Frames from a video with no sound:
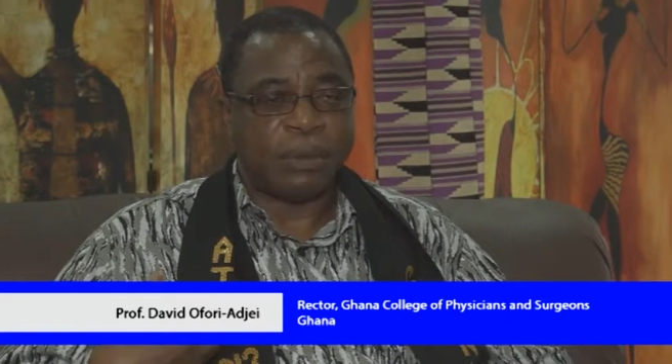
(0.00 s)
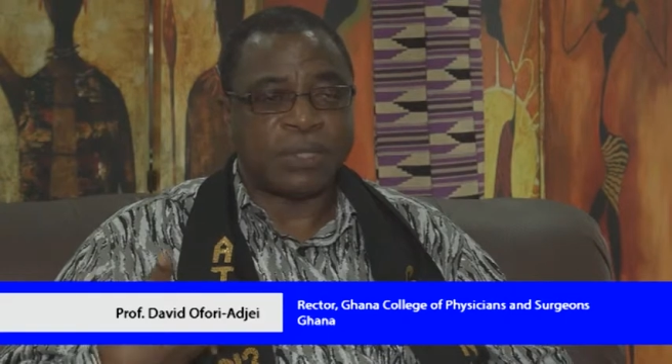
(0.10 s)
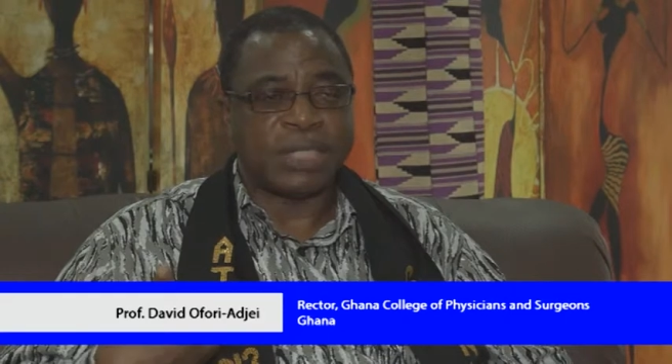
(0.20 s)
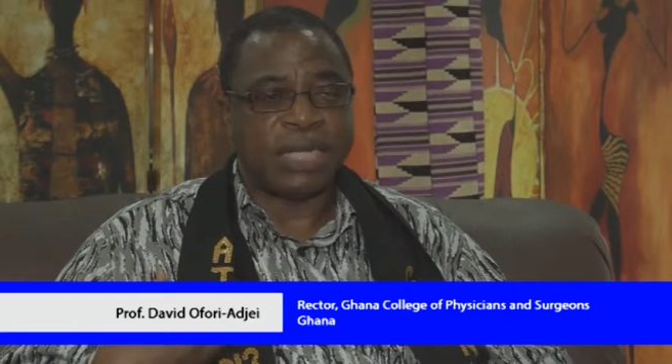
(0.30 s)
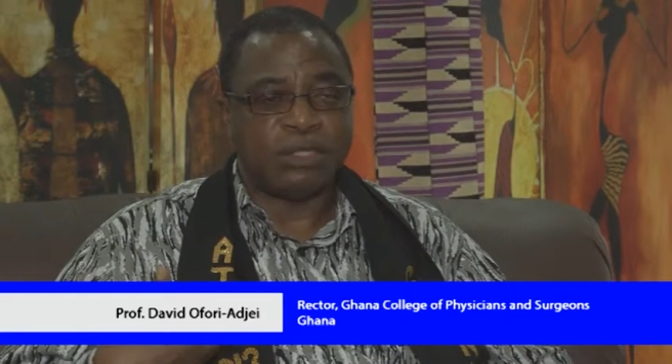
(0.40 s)
I
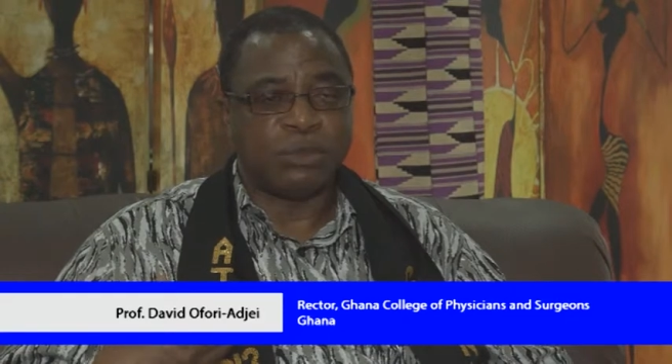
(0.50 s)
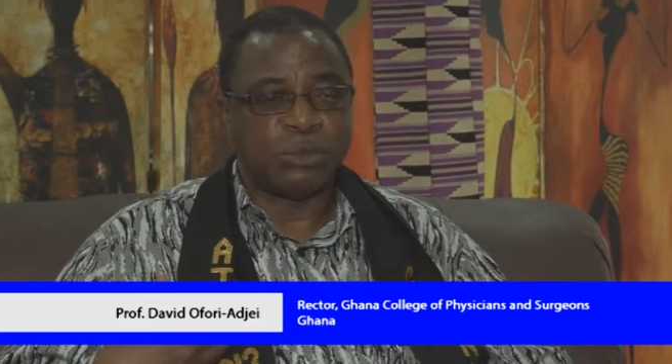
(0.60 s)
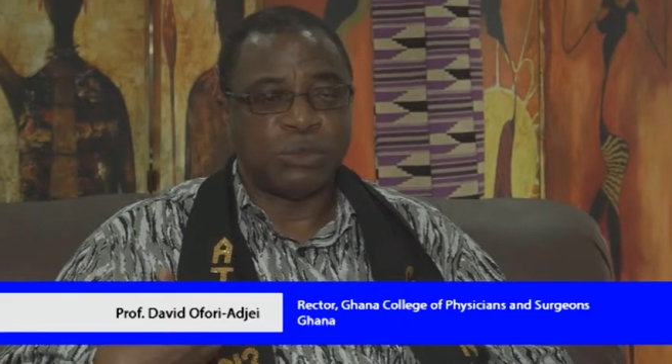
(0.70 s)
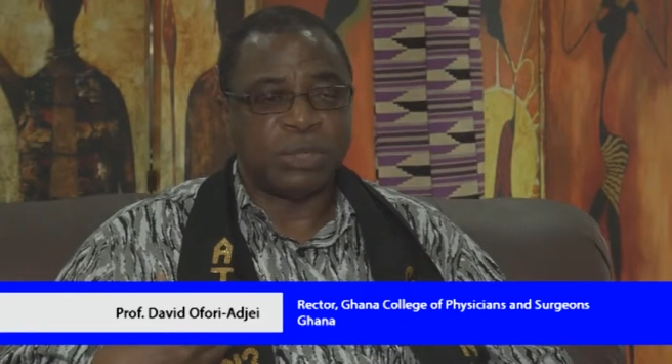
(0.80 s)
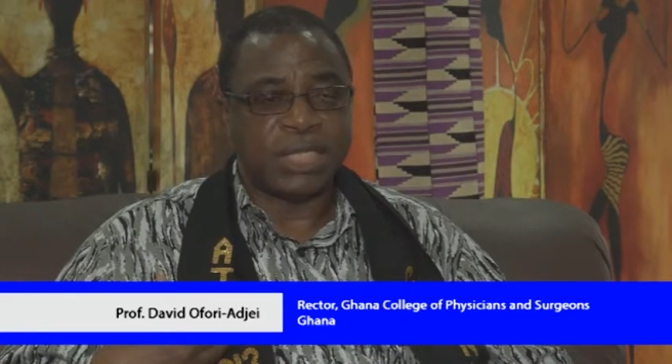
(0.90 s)
was at
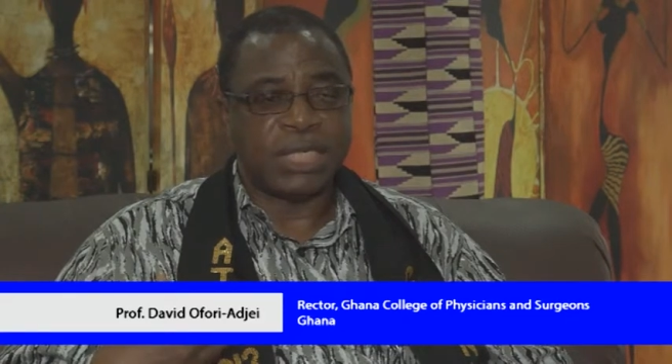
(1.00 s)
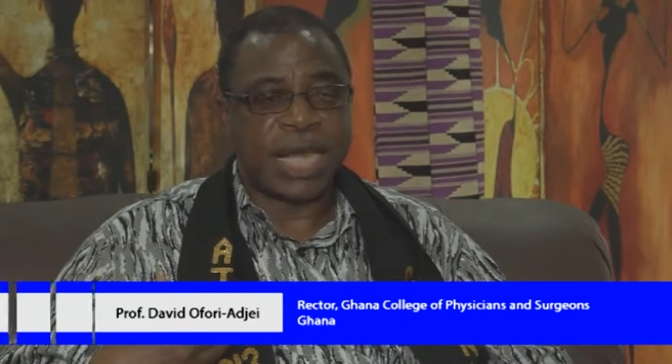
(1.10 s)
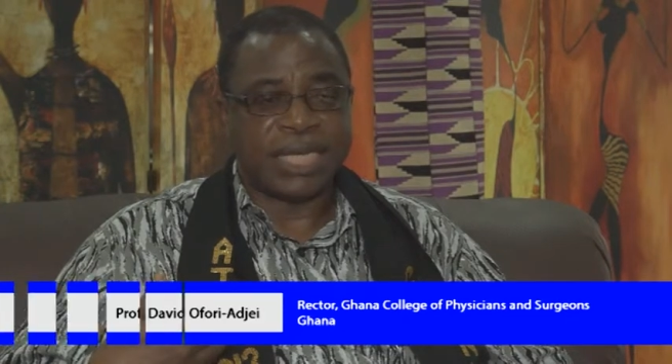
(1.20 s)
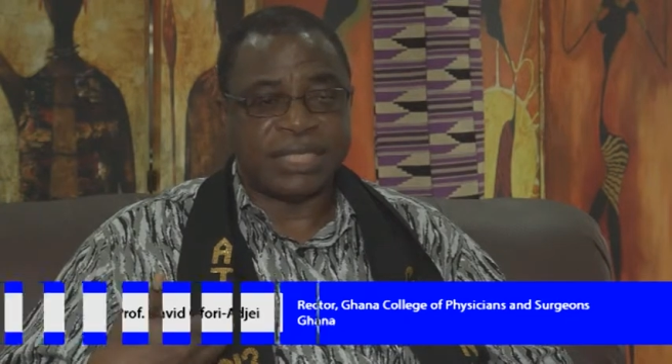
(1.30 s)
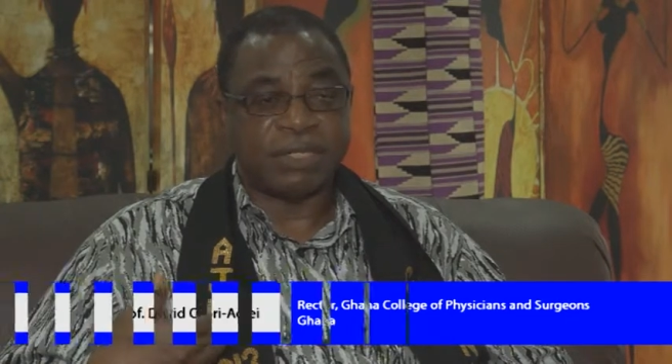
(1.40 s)
Noguchi
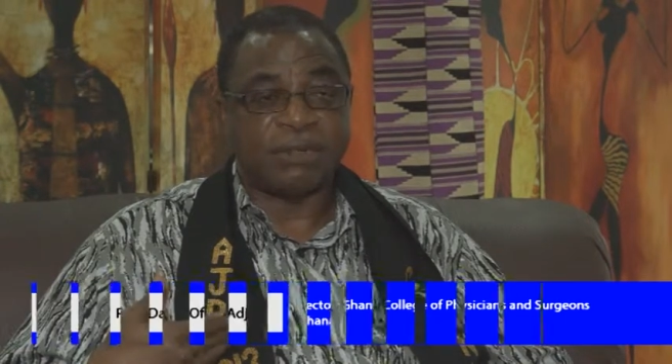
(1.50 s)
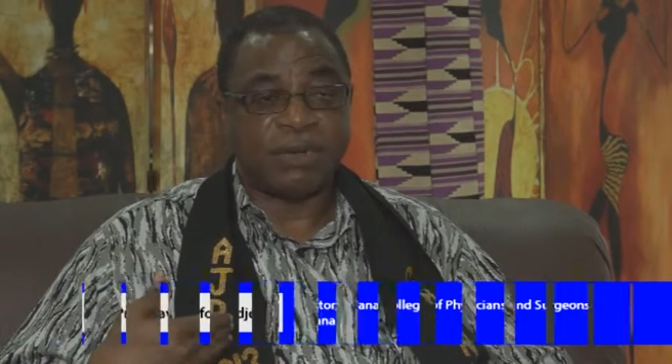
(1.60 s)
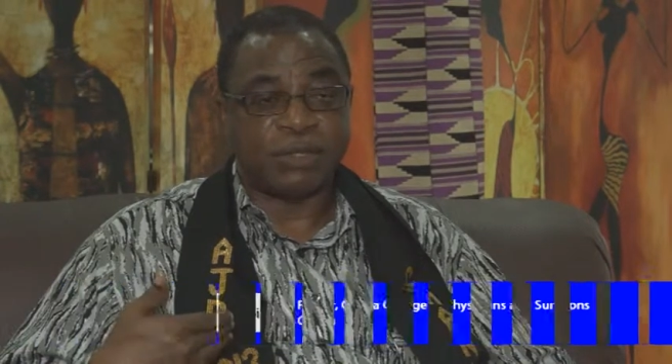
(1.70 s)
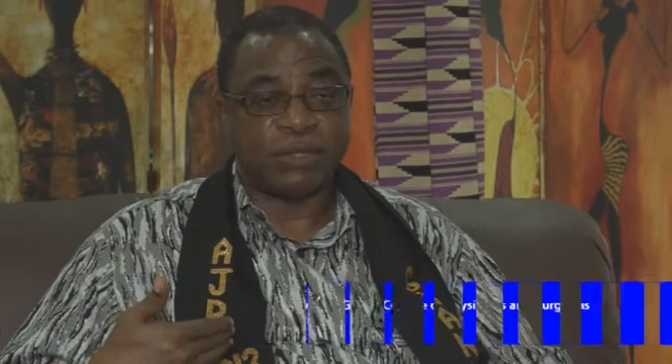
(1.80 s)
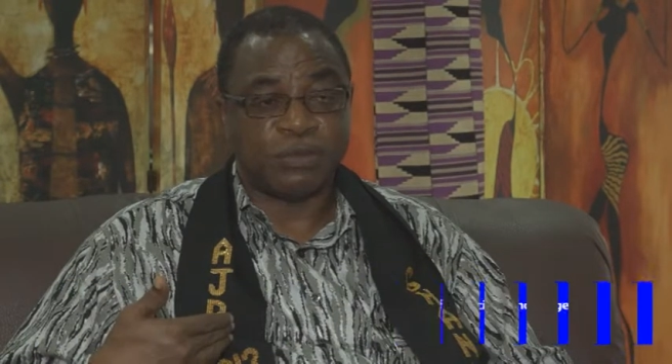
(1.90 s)
as the
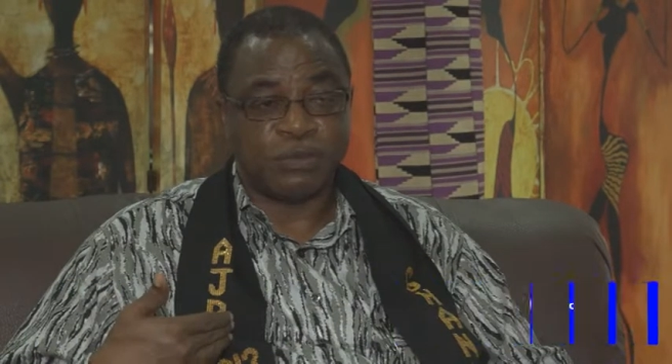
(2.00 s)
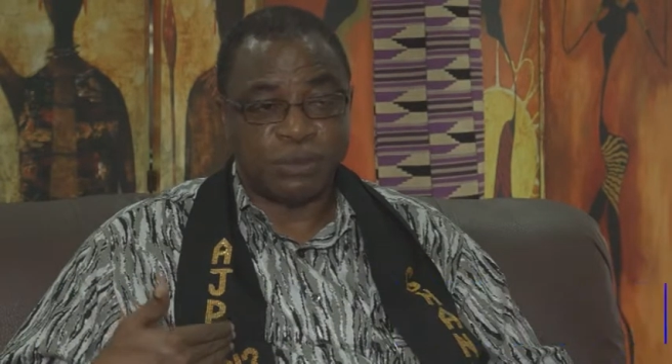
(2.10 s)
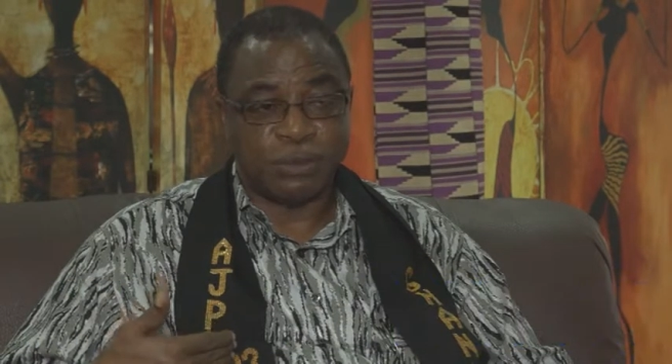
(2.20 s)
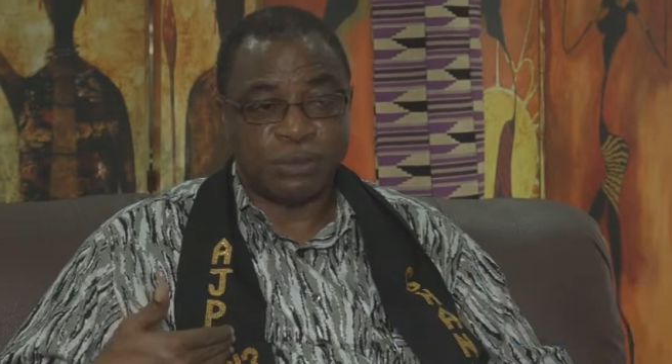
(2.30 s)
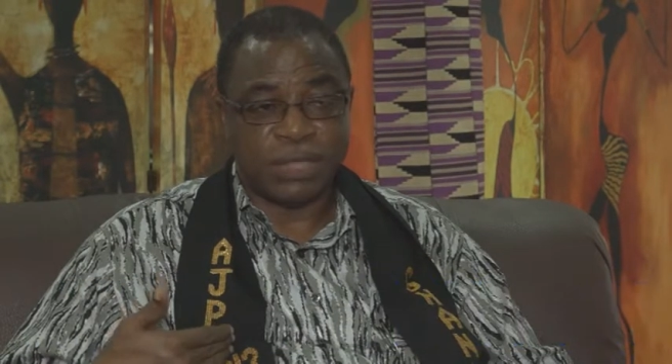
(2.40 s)
director of
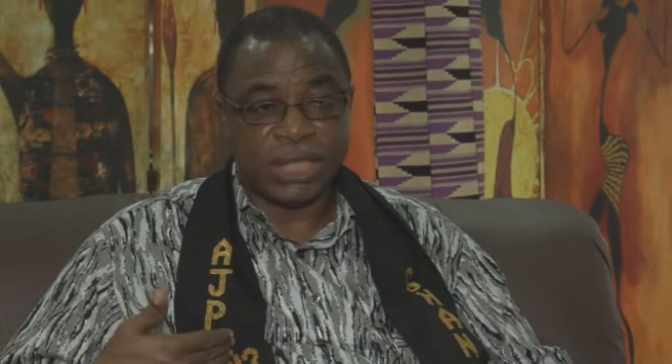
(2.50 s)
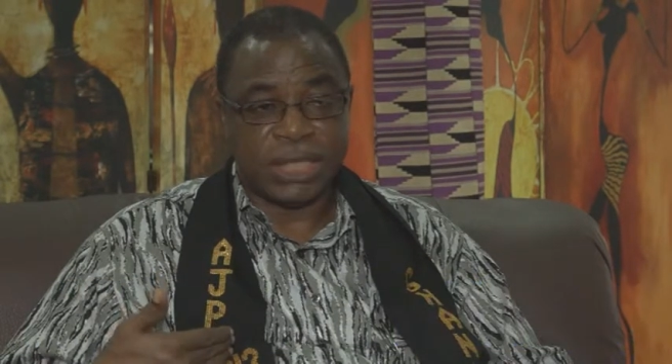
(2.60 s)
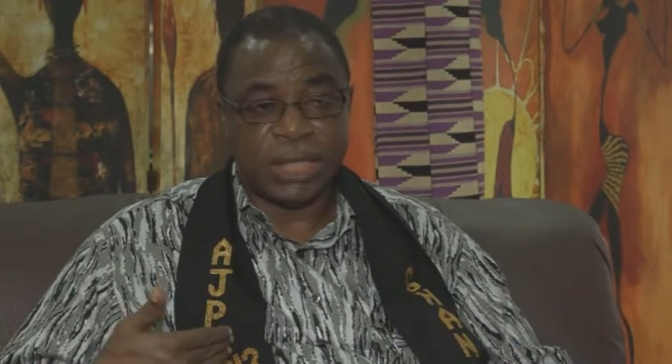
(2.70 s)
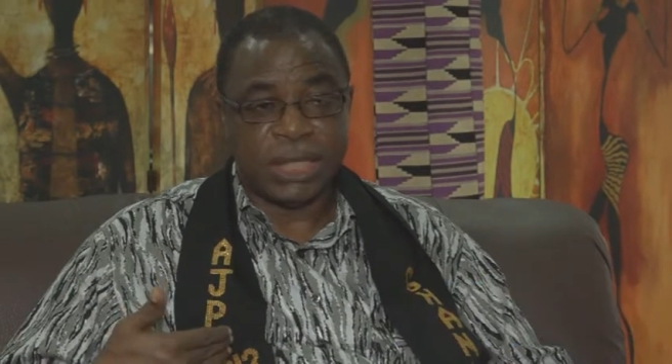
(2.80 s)
Noguchi,